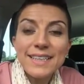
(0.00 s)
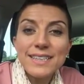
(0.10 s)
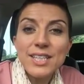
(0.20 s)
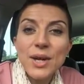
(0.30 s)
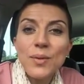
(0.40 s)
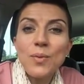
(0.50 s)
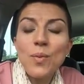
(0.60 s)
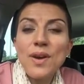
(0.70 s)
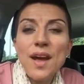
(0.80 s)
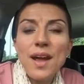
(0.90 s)
So
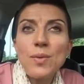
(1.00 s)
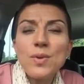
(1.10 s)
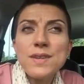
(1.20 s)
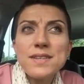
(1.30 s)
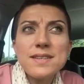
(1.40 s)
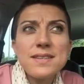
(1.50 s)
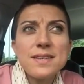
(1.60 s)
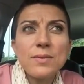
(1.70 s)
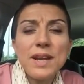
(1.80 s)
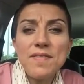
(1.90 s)
when I
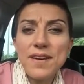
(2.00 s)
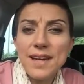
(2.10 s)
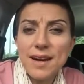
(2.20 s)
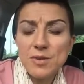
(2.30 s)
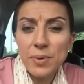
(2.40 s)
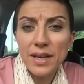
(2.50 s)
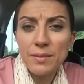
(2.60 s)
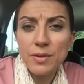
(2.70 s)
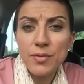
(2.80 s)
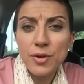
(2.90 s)
found out I was
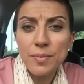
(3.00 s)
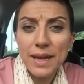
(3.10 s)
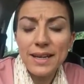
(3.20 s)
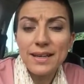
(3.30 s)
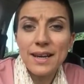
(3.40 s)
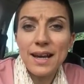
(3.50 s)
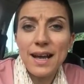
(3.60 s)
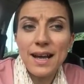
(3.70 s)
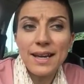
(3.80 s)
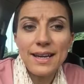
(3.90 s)
pregnant with Ruby,
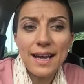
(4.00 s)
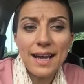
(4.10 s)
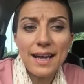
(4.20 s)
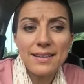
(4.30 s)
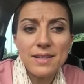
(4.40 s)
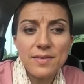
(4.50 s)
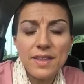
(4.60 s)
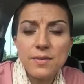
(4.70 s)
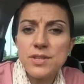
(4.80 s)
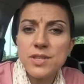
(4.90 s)
I
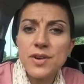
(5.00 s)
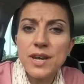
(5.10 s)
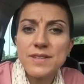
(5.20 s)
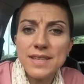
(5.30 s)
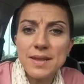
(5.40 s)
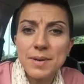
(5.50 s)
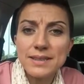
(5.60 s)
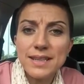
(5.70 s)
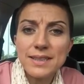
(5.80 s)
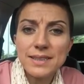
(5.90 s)
think there was three of us in the
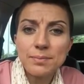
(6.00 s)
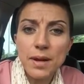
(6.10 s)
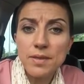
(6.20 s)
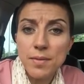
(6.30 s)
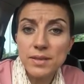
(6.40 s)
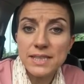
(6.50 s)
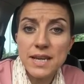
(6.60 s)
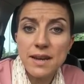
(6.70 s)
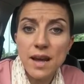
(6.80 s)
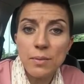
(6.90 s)
business. Both
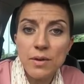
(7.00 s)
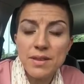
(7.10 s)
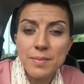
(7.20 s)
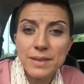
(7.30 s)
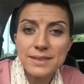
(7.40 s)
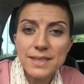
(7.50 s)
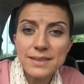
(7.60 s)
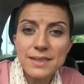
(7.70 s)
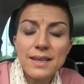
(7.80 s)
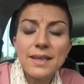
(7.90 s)
Martin and I were in the
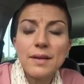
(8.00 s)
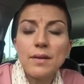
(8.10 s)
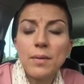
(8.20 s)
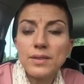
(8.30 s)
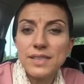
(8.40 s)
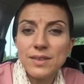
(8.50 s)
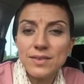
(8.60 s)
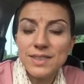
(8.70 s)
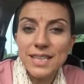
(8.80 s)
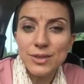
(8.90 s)
business. Martin
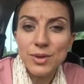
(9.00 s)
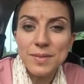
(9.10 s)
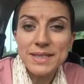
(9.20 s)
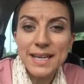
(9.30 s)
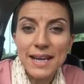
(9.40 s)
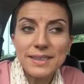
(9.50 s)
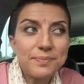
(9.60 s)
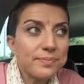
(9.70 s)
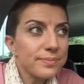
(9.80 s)
obviously is Ruby's dad.